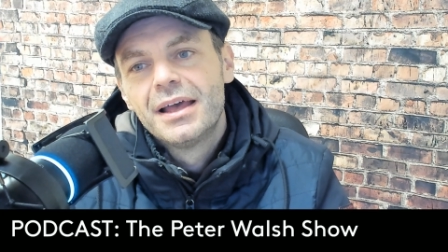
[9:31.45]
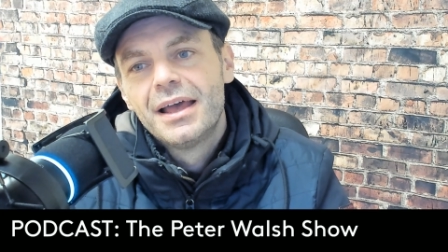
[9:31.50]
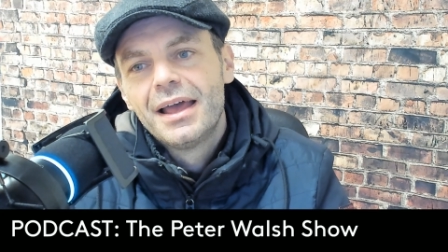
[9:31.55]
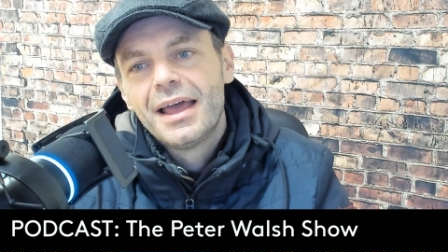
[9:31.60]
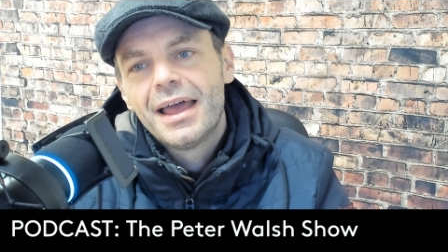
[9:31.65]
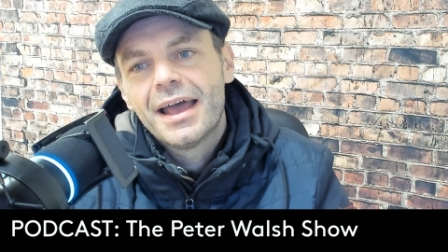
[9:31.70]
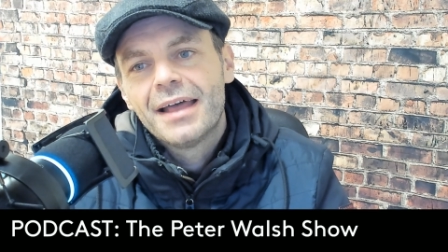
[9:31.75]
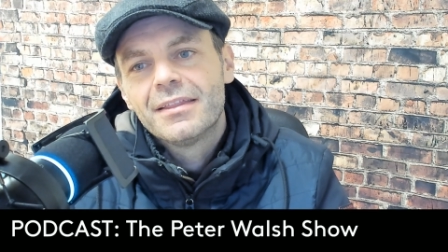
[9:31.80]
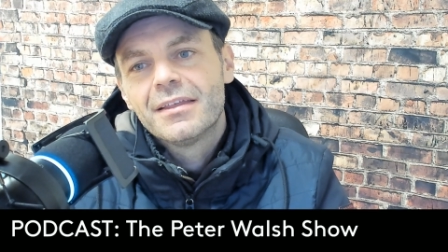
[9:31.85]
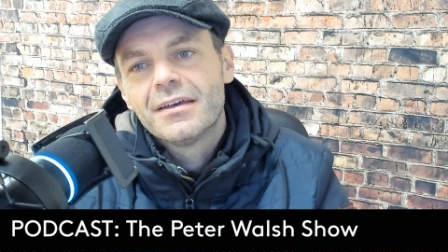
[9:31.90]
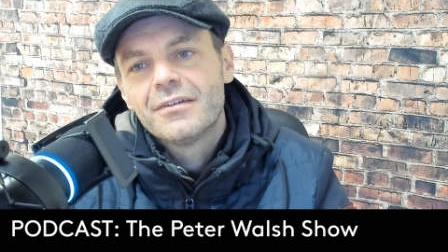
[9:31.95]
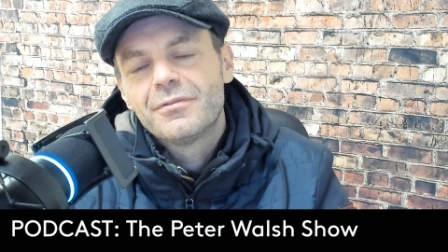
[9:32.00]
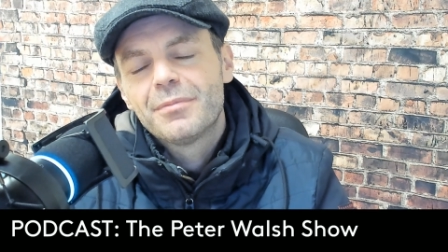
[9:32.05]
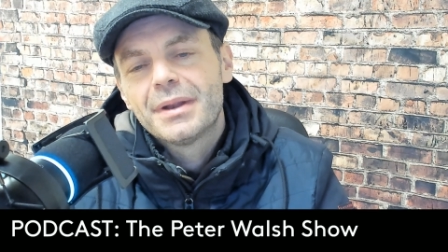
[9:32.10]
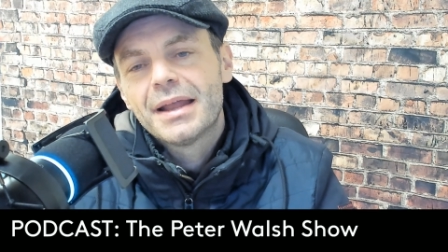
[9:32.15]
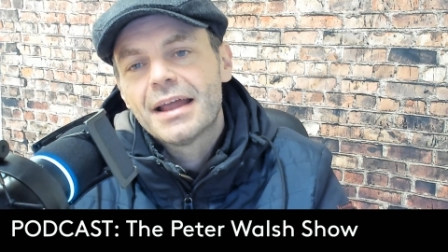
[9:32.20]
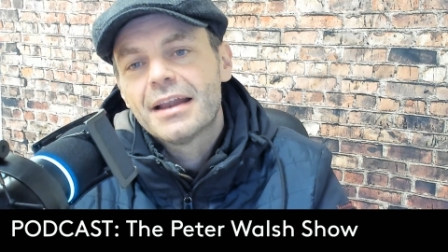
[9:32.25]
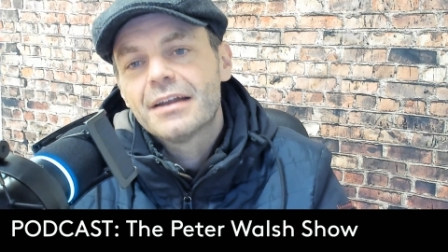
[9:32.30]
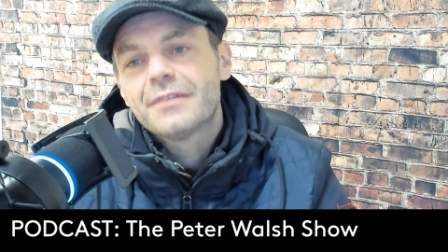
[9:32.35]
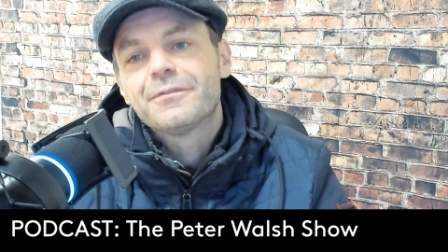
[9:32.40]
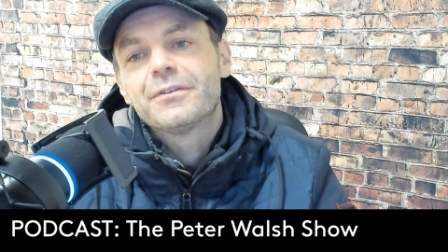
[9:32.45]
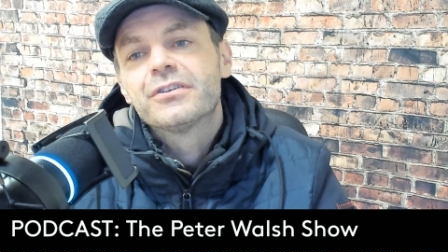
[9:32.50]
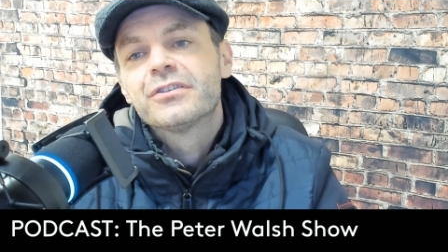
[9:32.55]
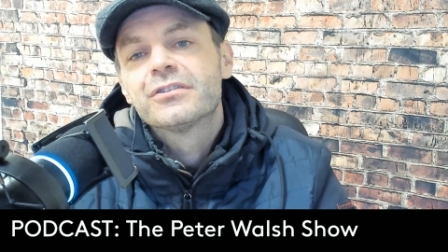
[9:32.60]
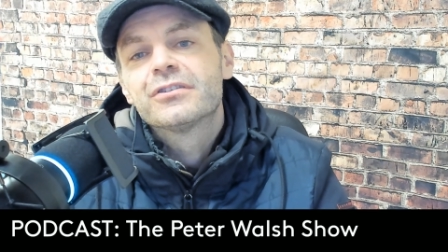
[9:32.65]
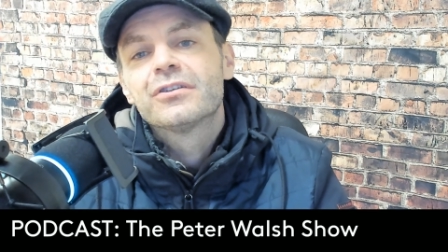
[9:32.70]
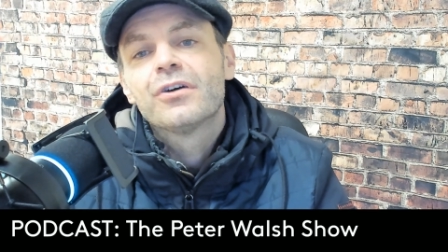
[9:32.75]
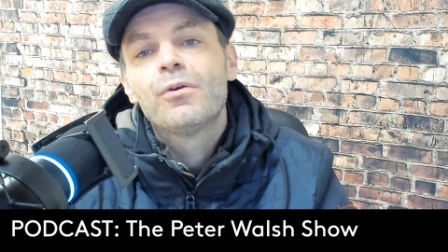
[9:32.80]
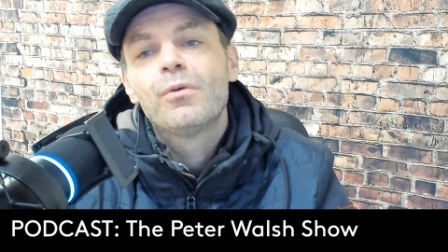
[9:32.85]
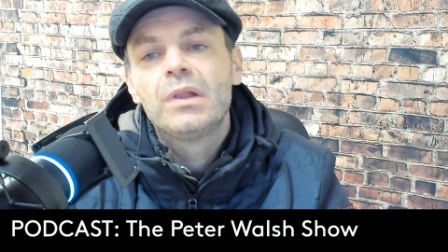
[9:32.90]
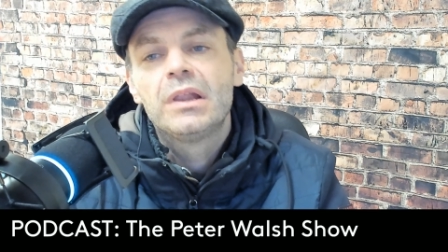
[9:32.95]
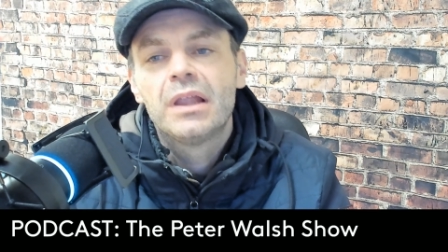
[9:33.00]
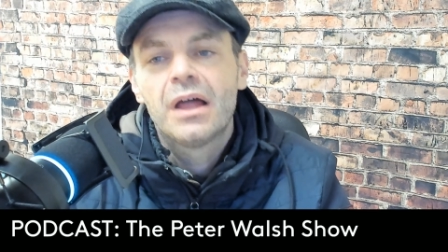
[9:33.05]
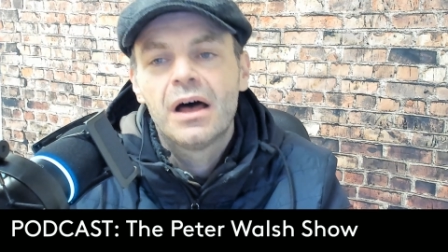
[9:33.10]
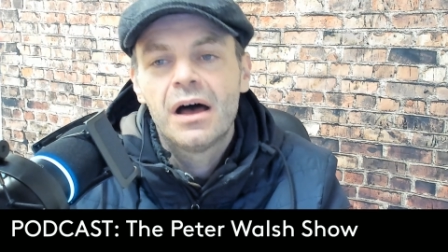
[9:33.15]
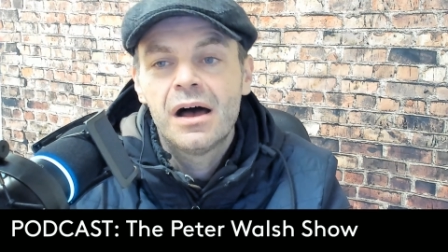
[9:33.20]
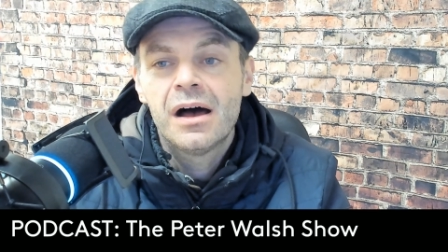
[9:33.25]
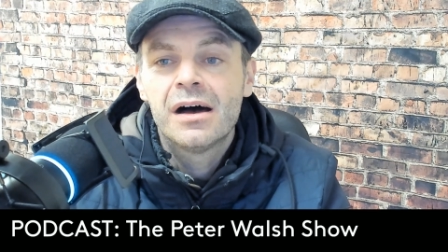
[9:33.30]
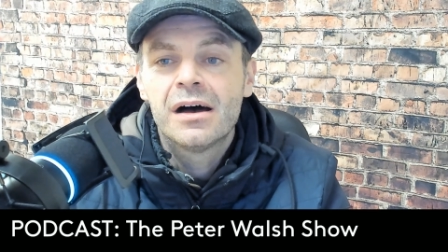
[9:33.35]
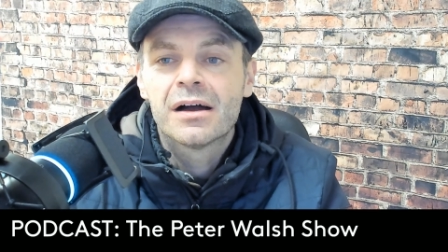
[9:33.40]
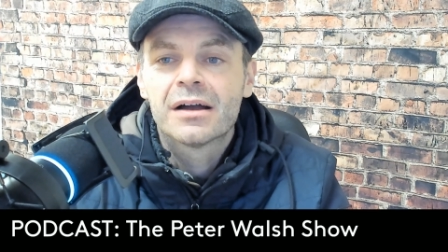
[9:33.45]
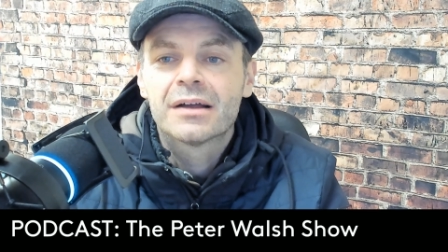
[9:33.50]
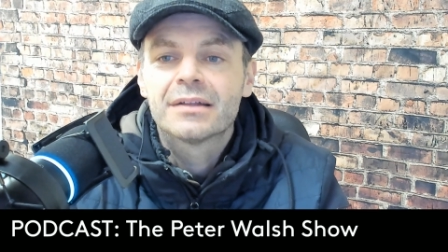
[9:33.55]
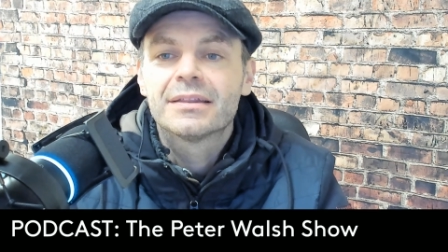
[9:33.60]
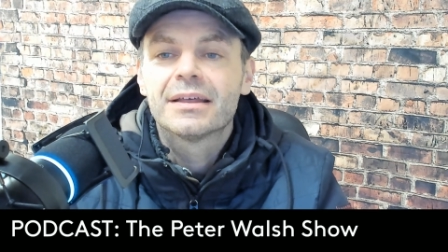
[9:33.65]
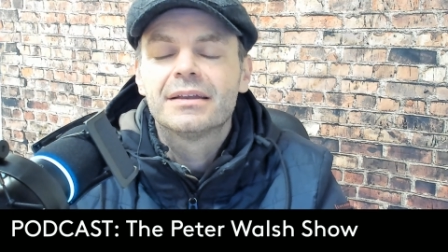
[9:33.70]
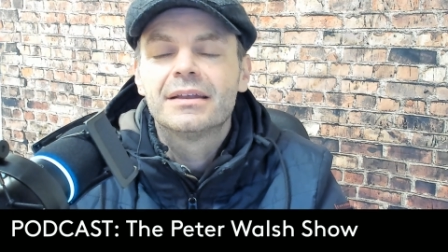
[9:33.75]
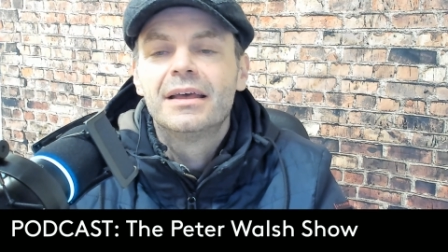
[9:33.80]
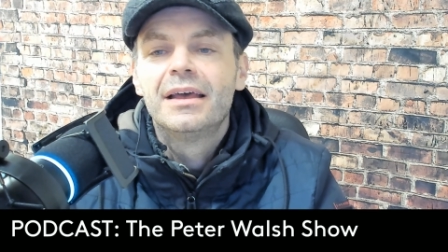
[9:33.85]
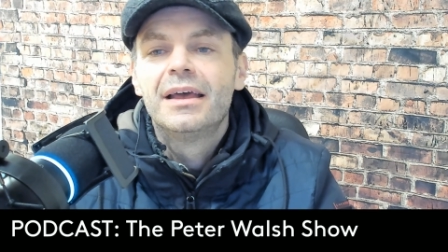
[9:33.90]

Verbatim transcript: and they've been at it for so long that